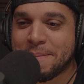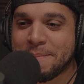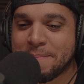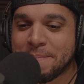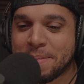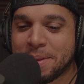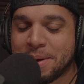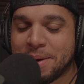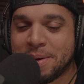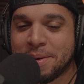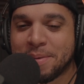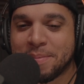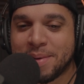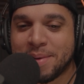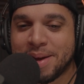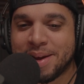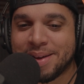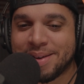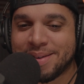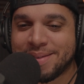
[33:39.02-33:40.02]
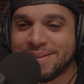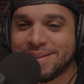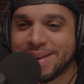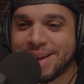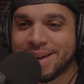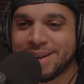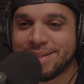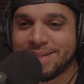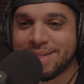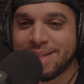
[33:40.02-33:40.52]
Oh man,
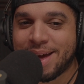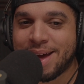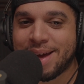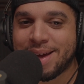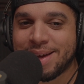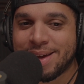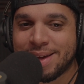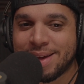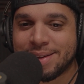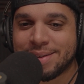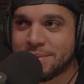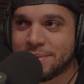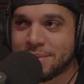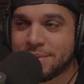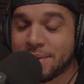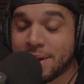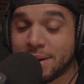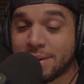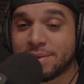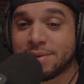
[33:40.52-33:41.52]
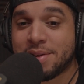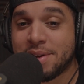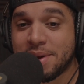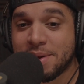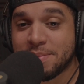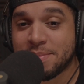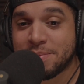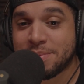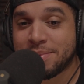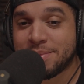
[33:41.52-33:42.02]
that's
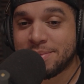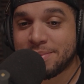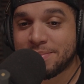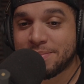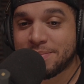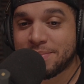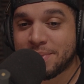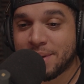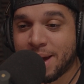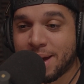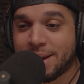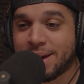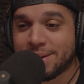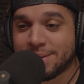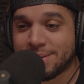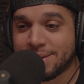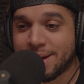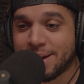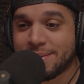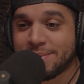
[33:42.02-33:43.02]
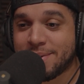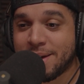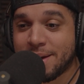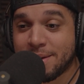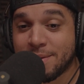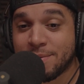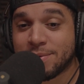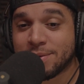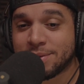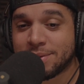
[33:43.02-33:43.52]
deep. I like that. Thank
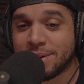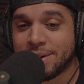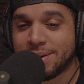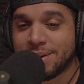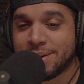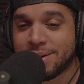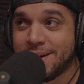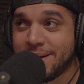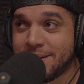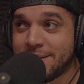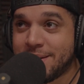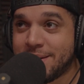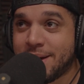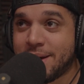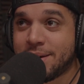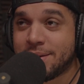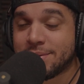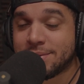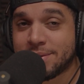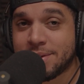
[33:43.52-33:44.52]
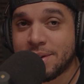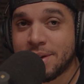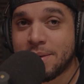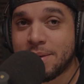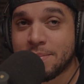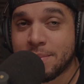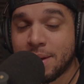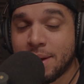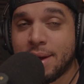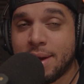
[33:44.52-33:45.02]
you for sharing that. That is
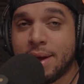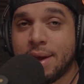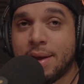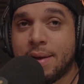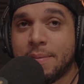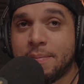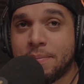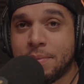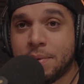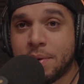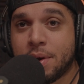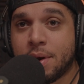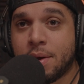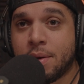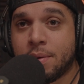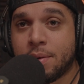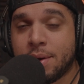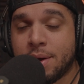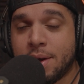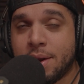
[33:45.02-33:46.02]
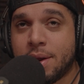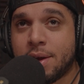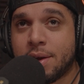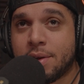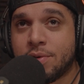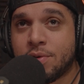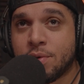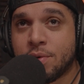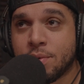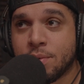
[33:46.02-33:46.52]
deep. You know, leading
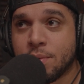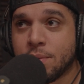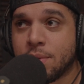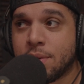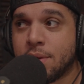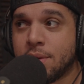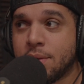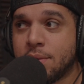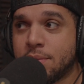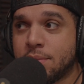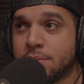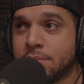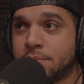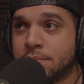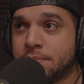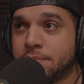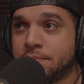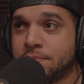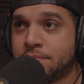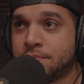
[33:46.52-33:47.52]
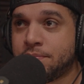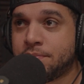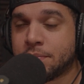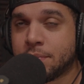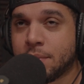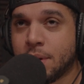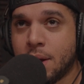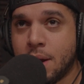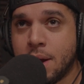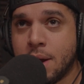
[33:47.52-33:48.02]
in truth.
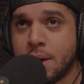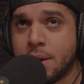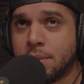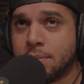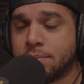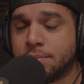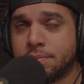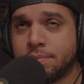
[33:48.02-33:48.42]
Wow.